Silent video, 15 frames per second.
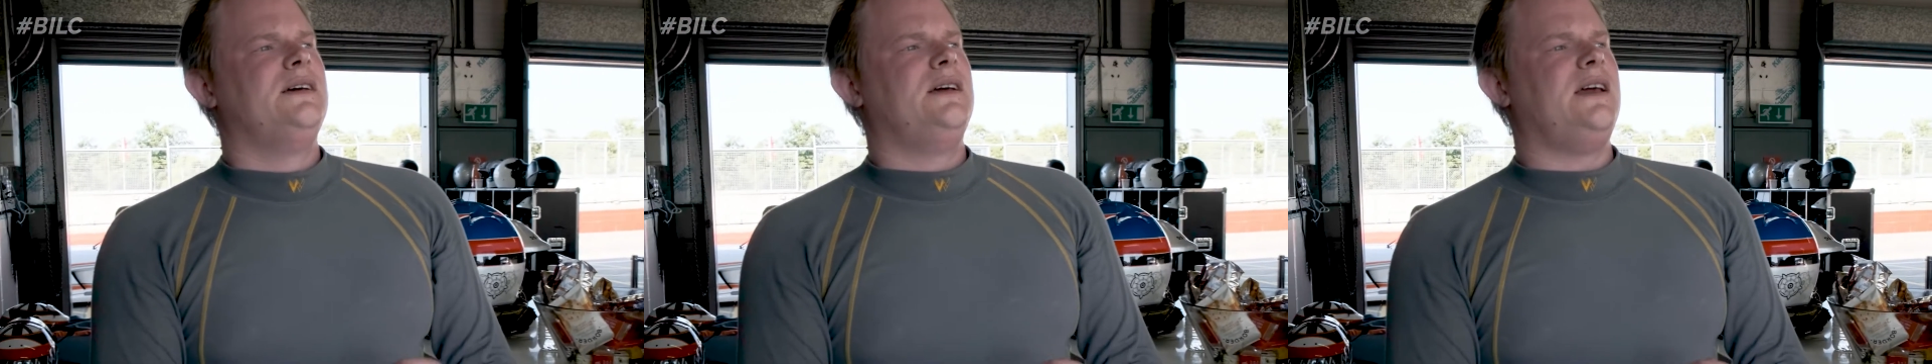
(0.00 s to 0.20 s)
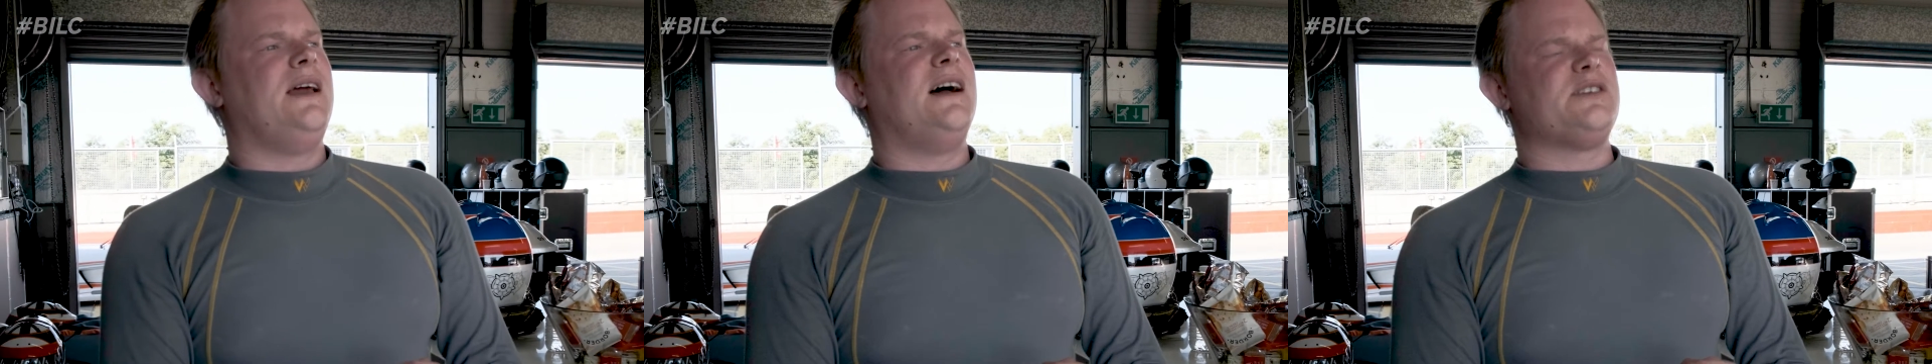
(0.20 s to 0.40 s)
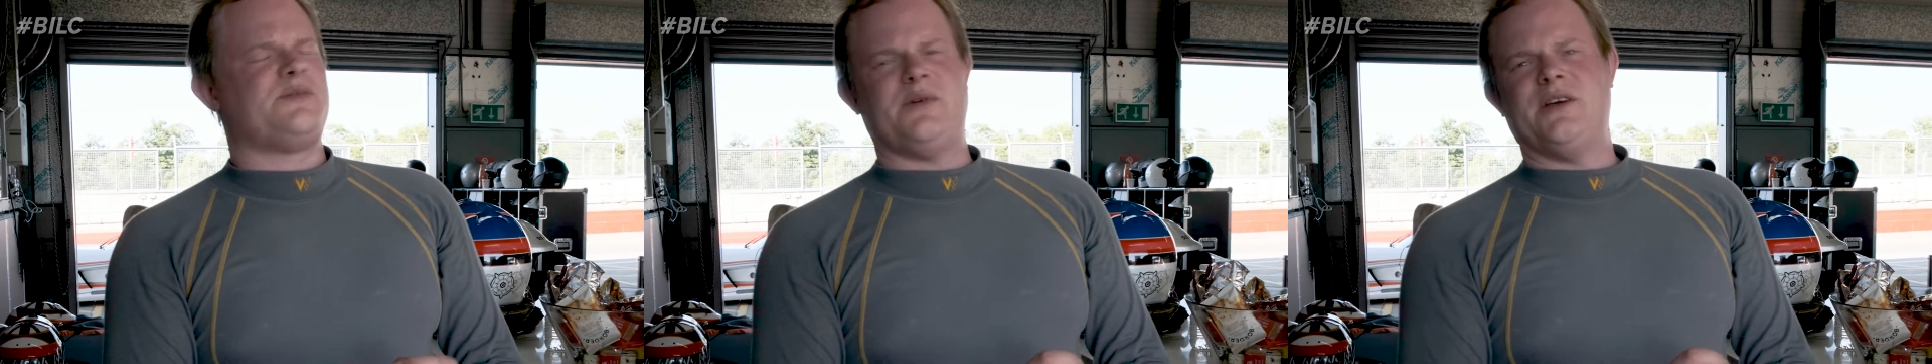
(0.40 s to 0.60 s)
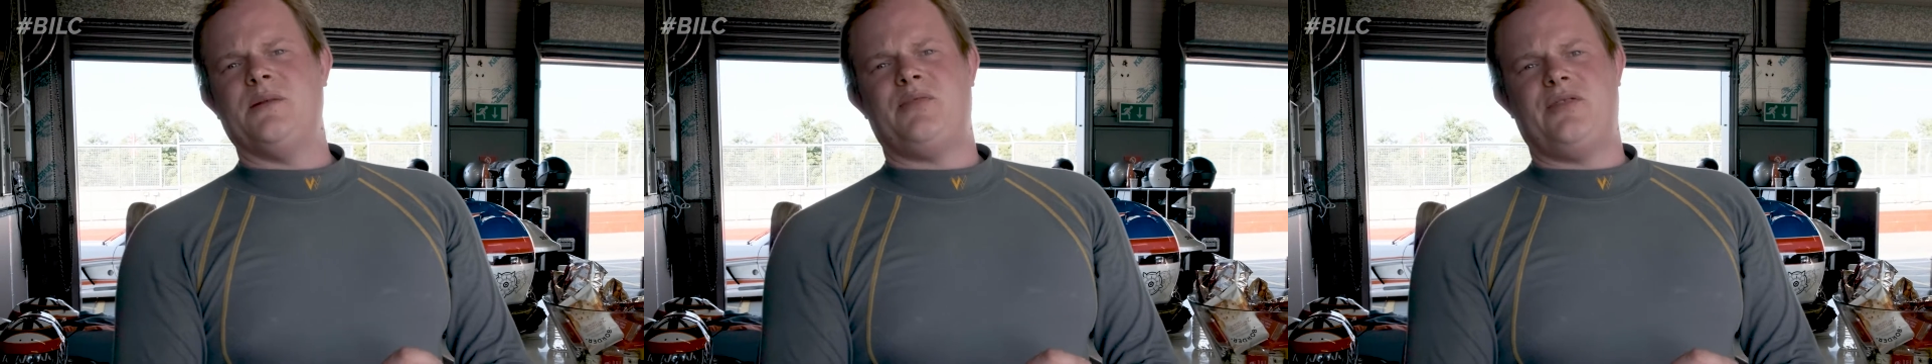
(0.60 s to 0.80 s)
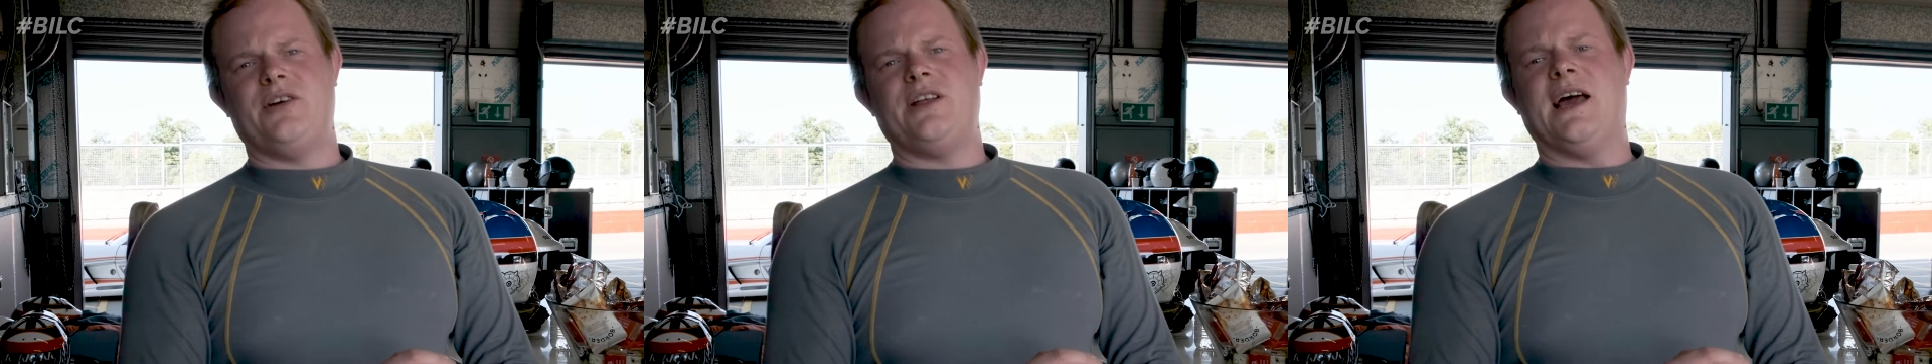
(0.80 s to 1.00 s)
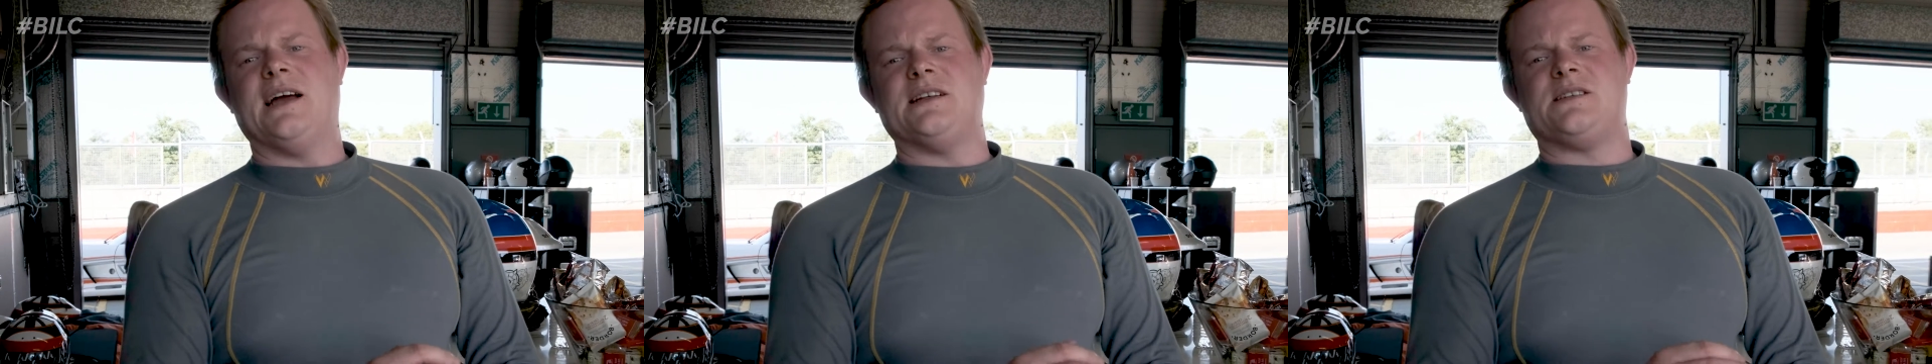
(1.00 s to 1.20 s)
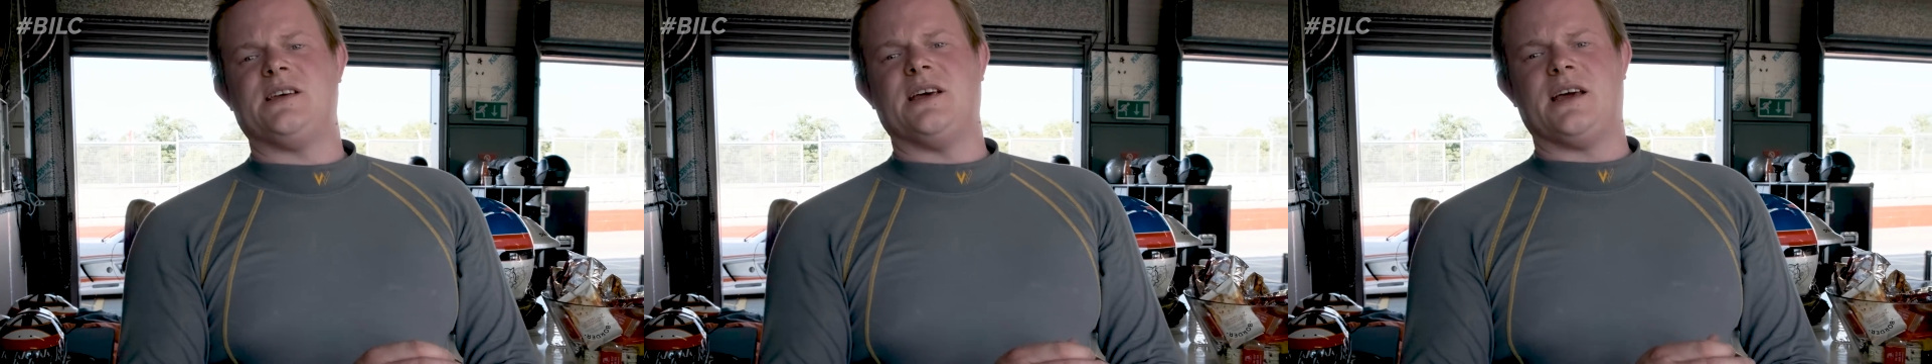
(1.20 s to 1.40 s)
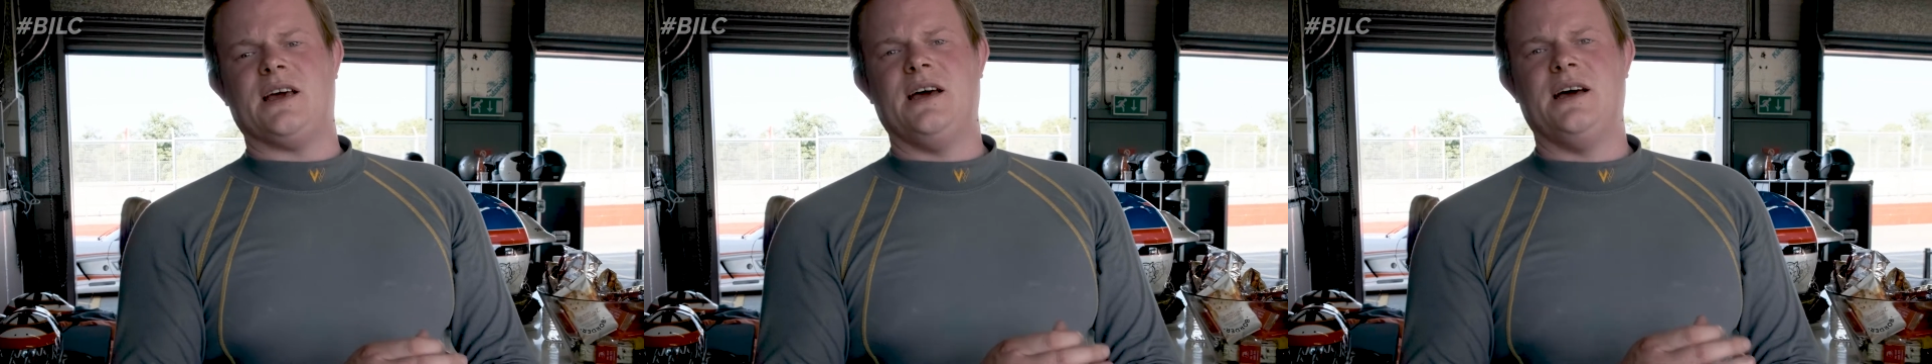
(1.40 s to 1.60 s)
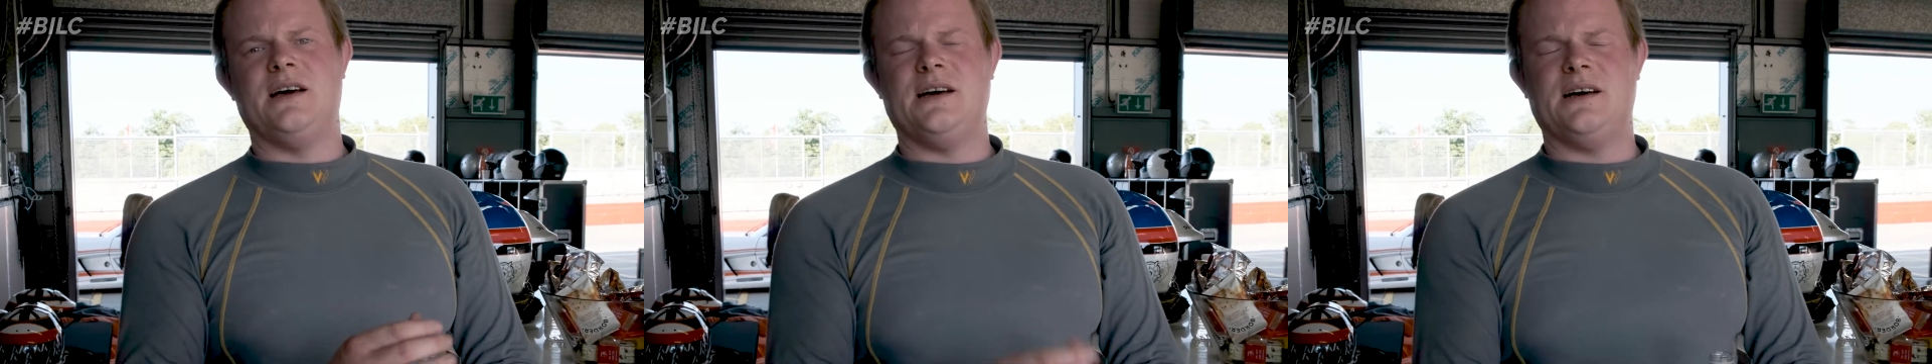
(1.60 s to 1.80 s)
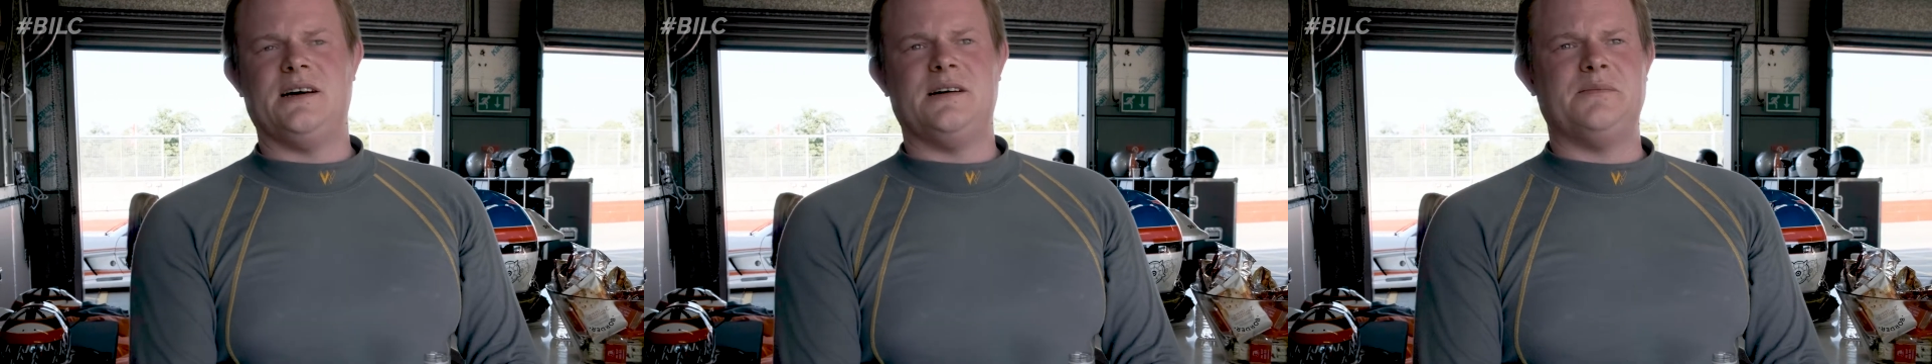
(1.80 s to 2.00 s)
it has been pretty hectic.
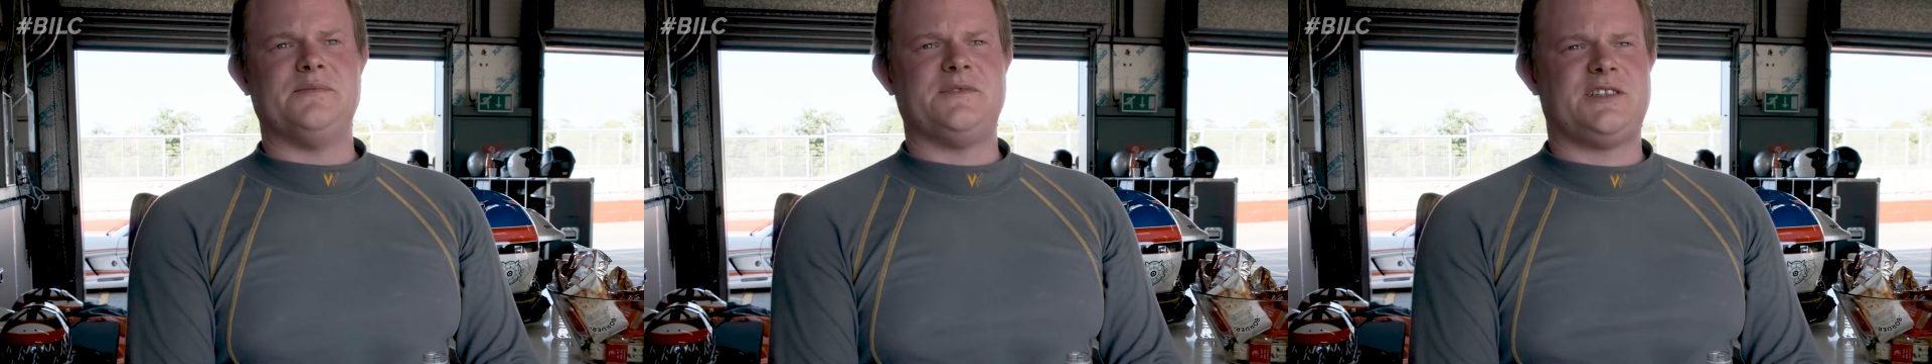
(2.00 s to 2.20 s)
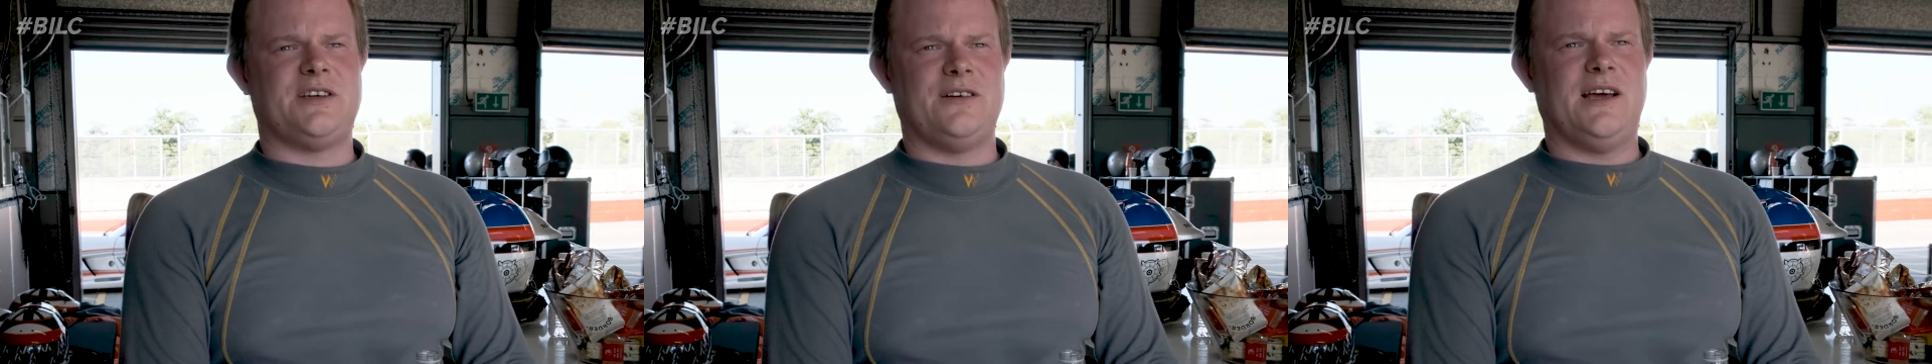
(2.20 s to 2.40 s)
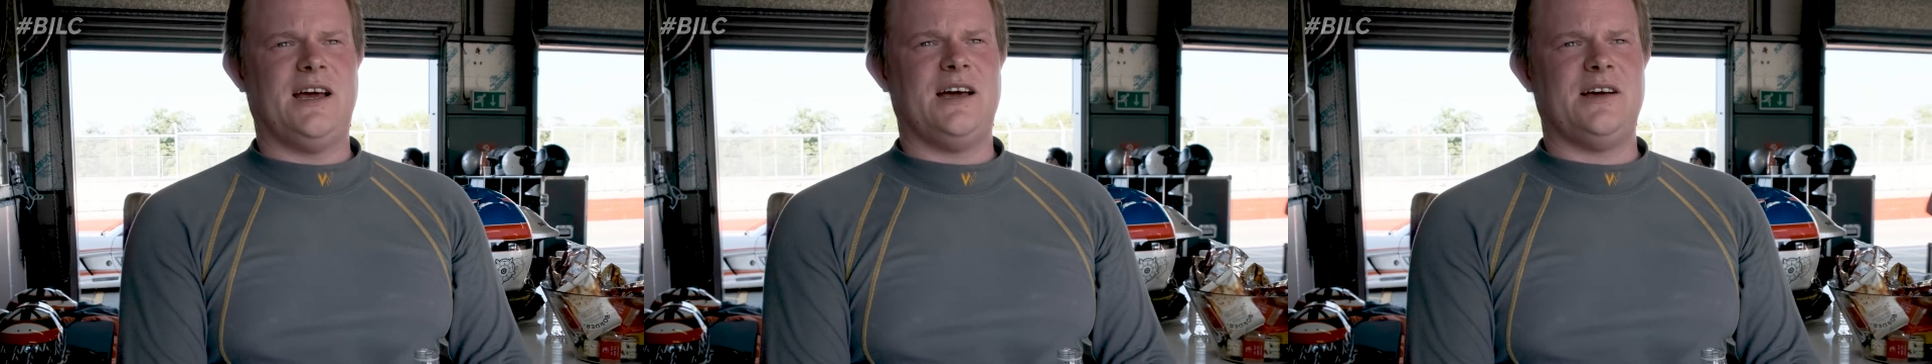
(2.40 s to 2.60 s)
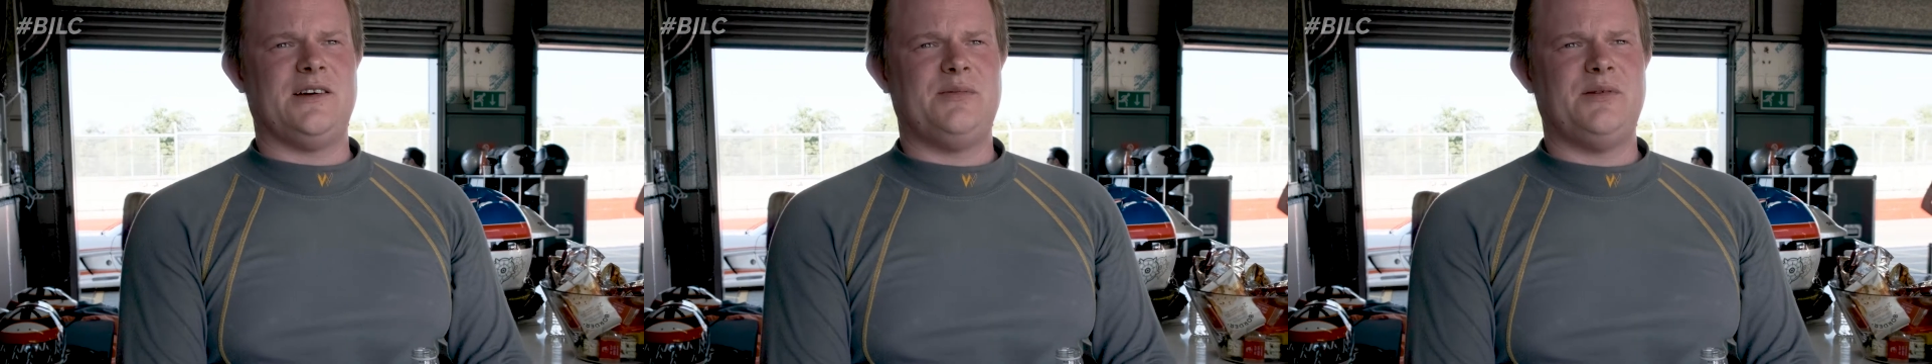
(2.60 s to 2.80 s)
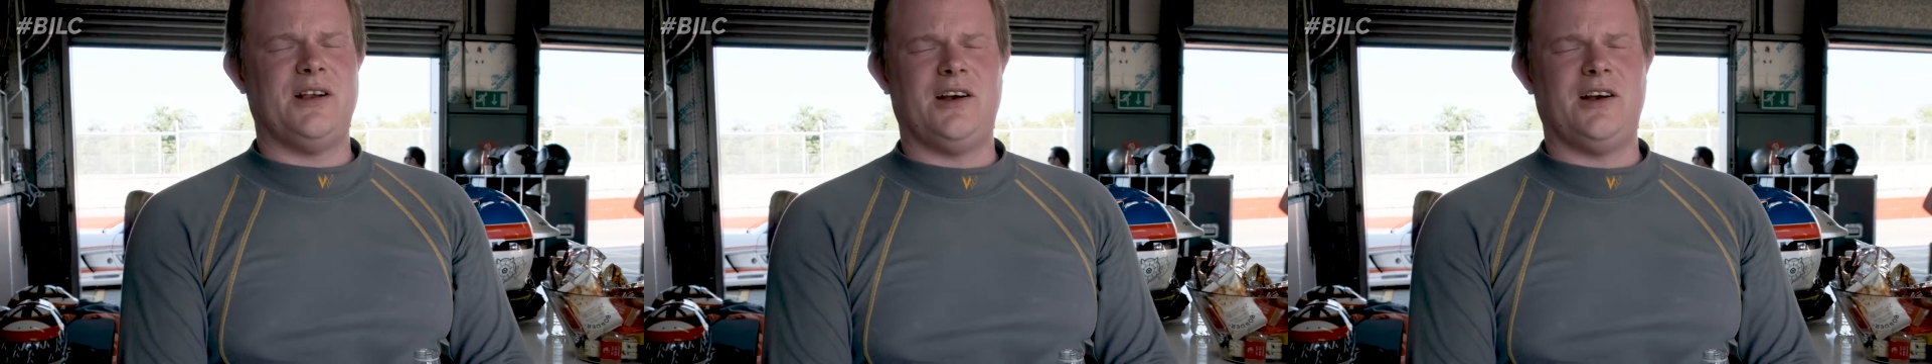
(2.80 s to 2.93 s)
So yeah, it's been